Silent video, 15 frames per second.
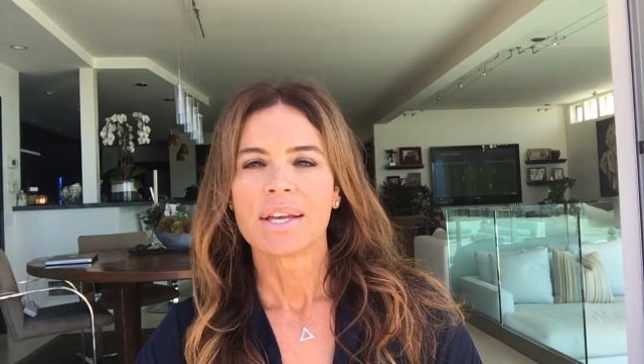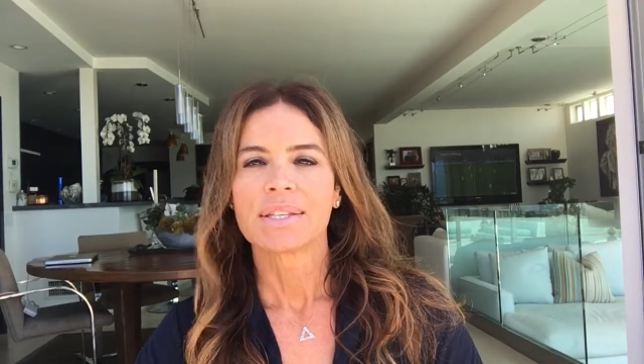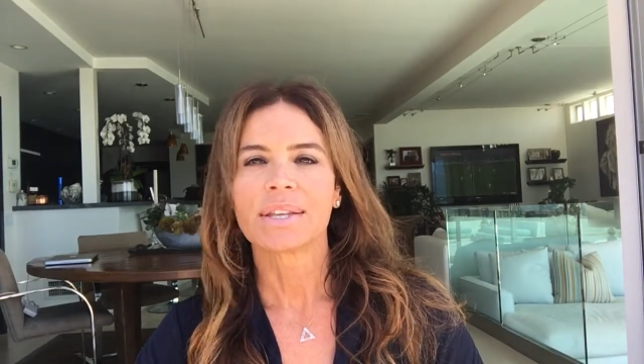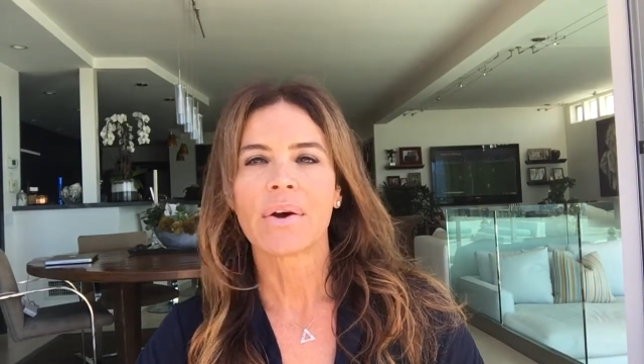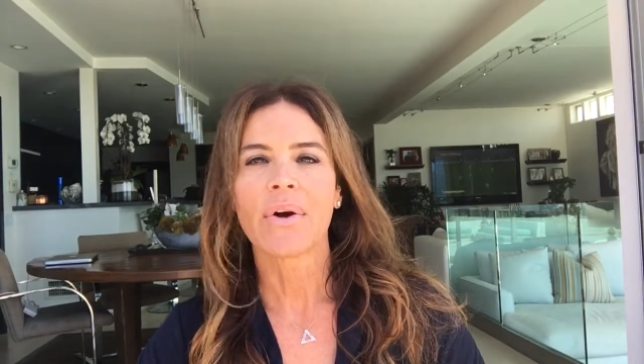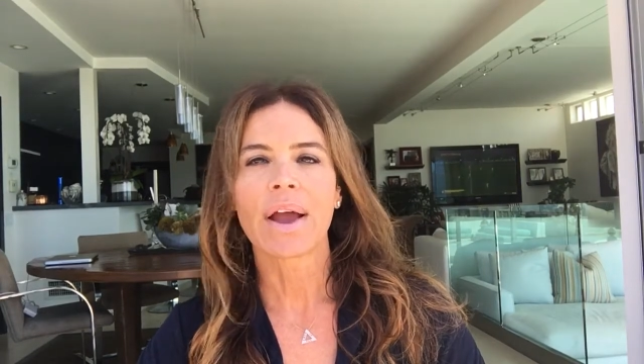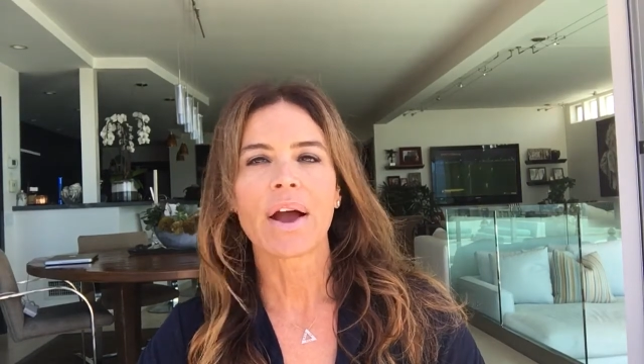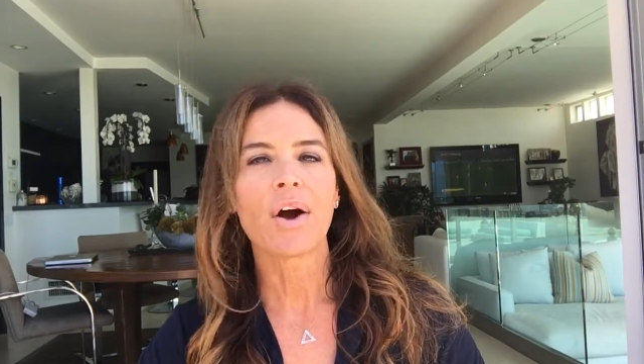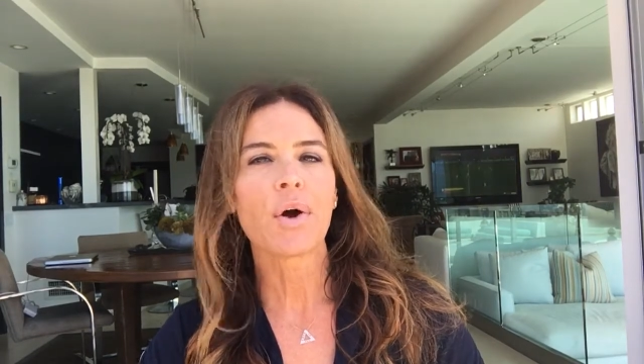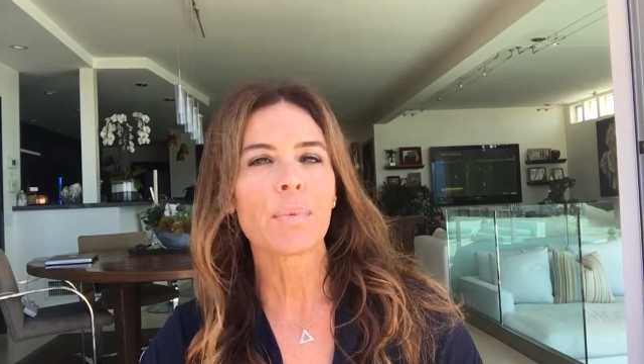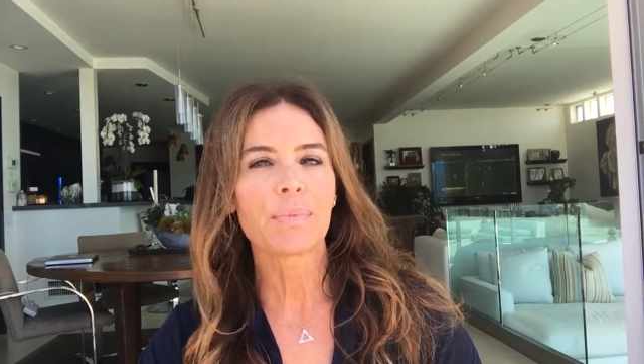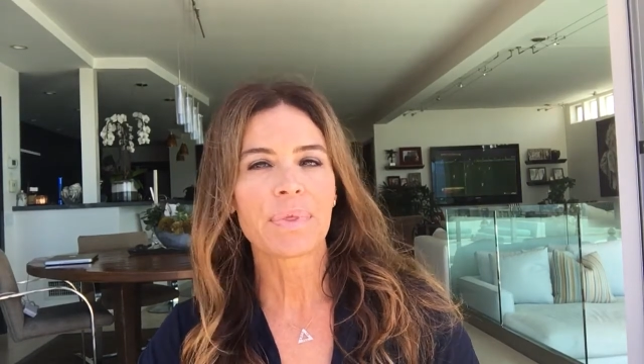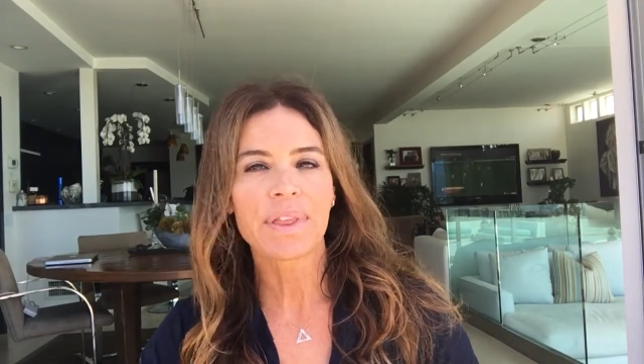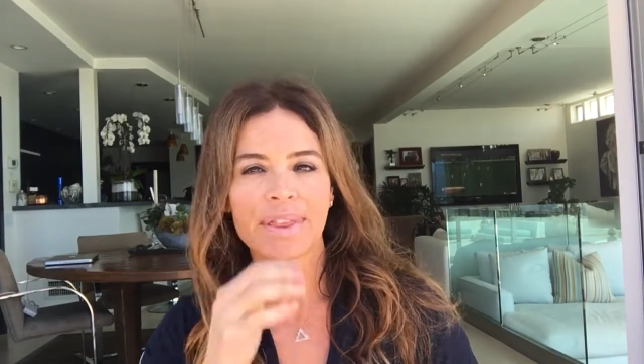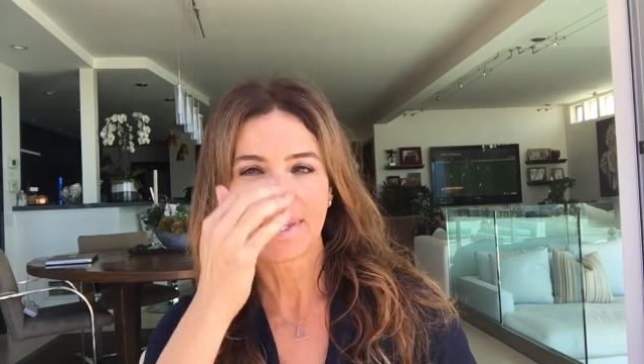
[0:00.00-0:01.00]
So I
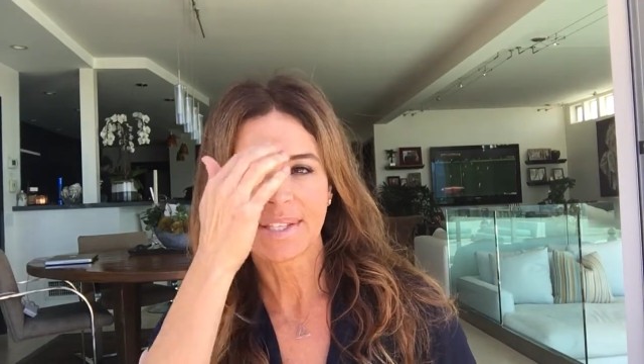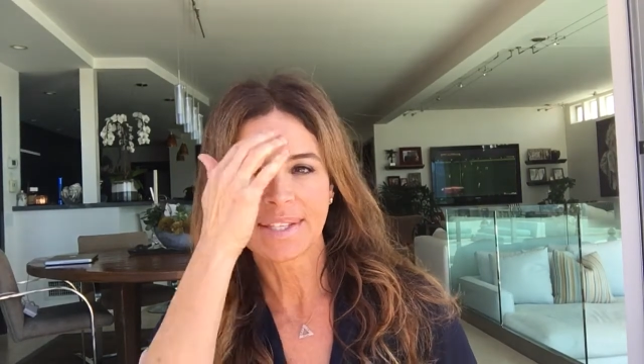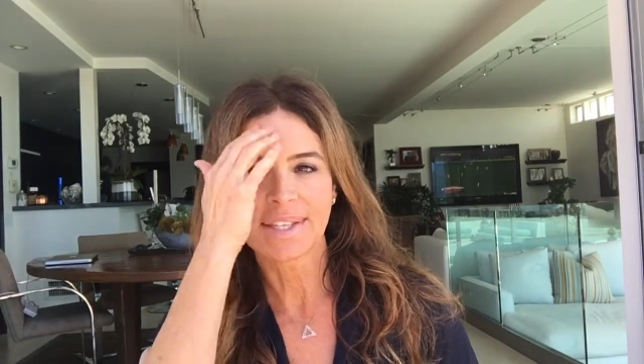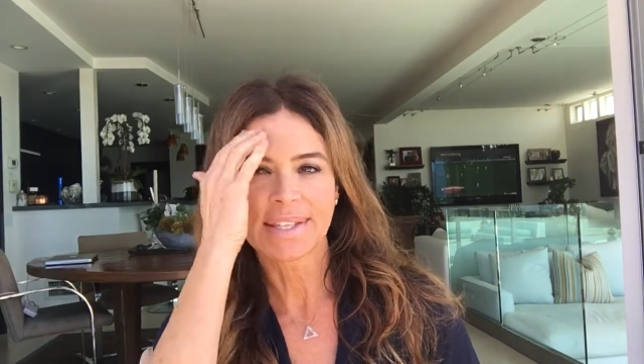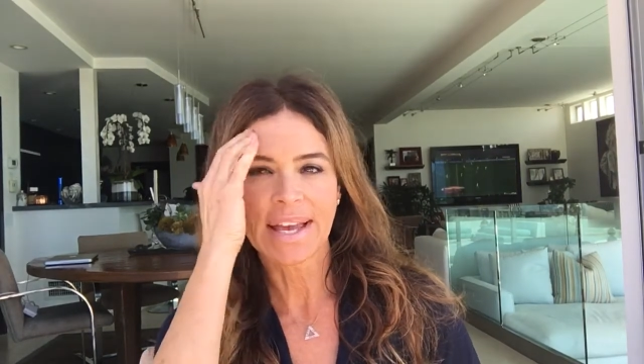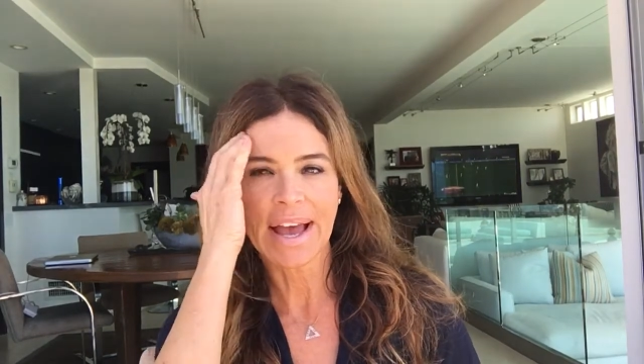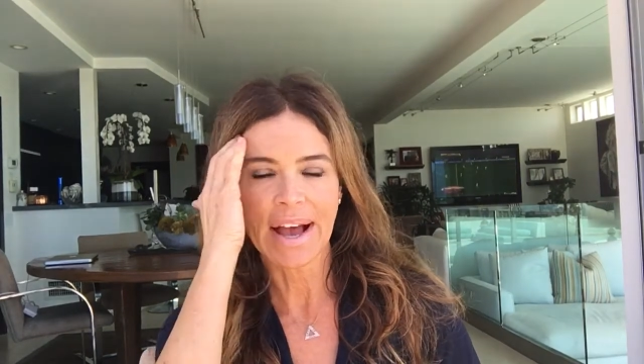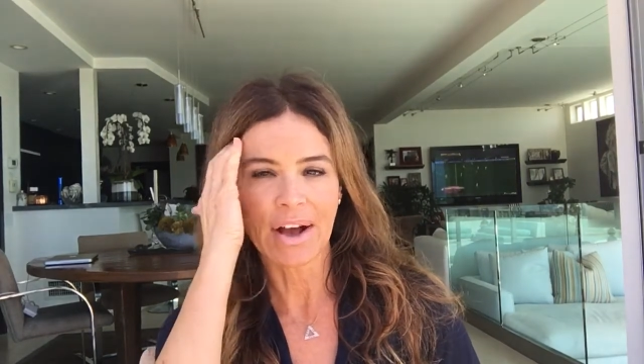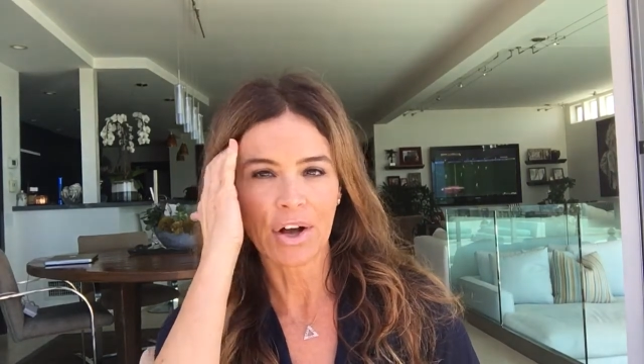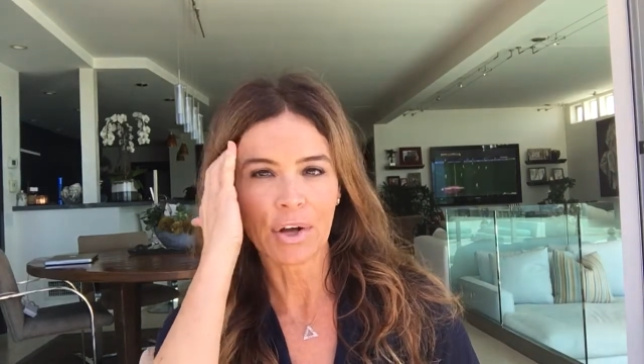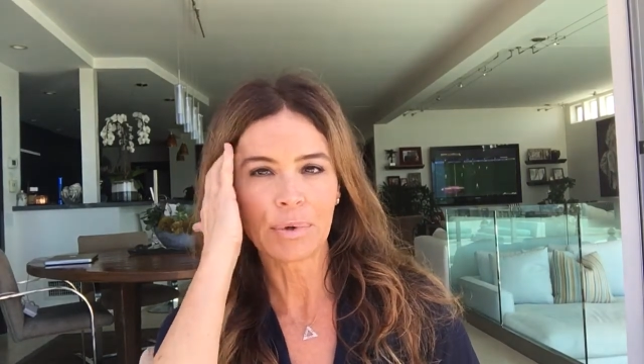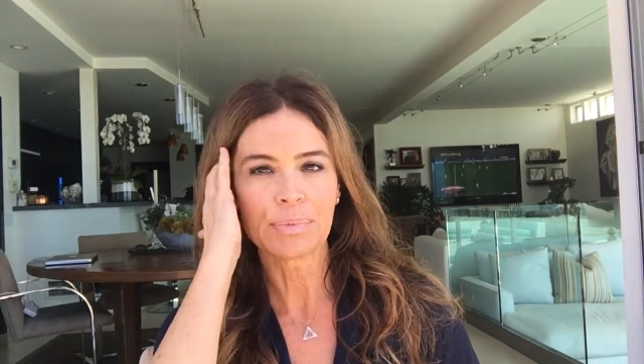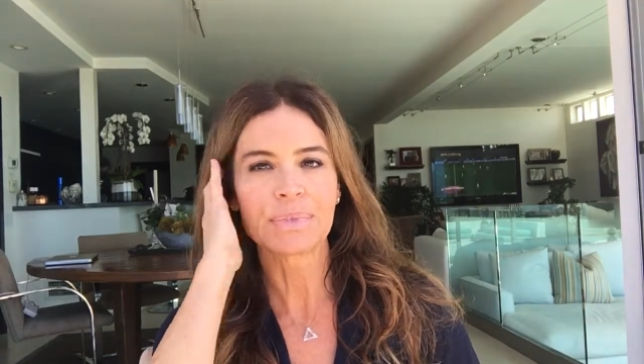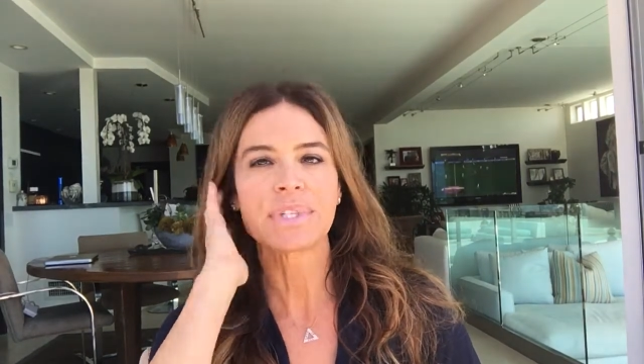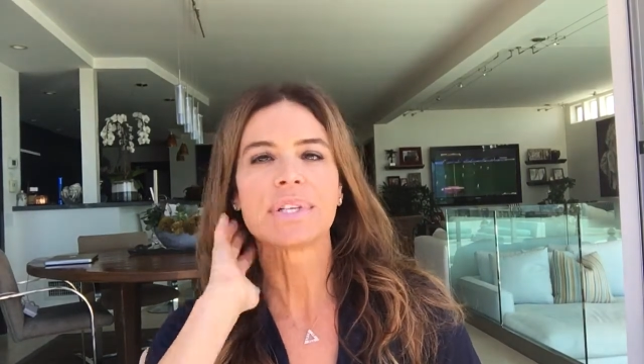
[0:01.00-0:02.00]
hope that this has
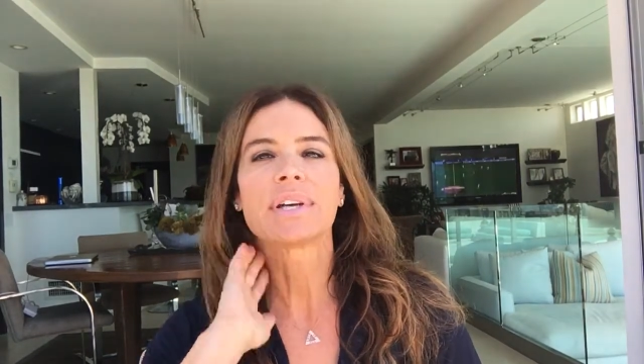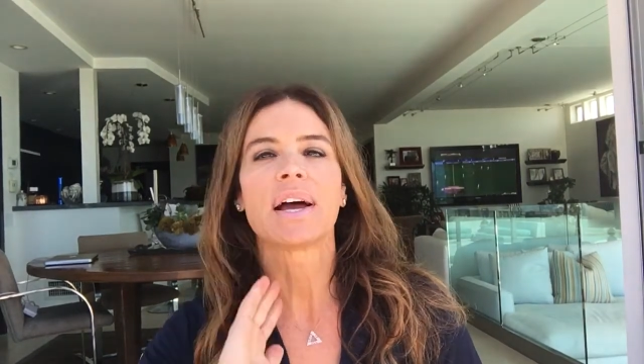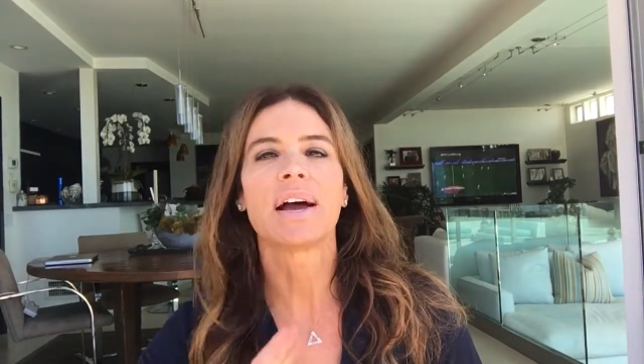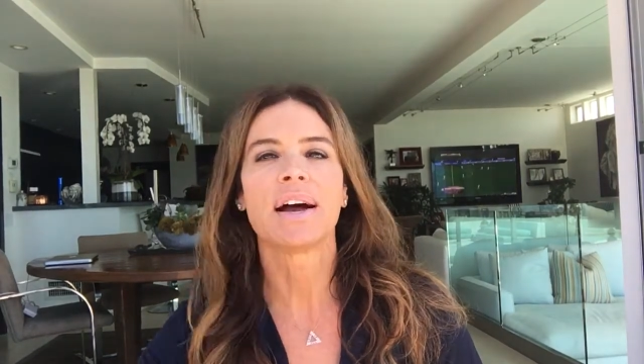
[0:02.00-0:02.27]
helped.